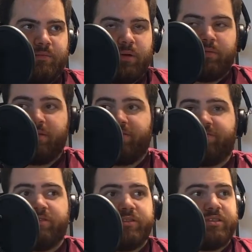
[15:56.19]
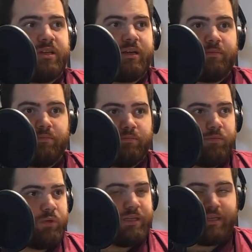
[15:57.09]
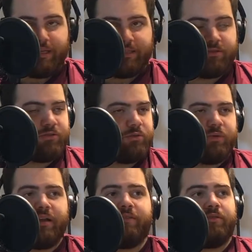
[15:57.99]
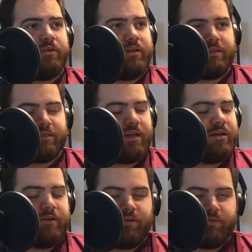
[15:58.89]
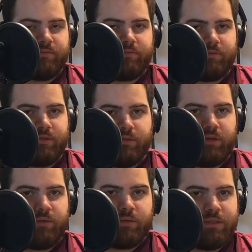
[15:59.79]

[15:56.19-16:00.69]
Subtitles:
Probably the first time we kissed or whatever it is. I don't know. There's always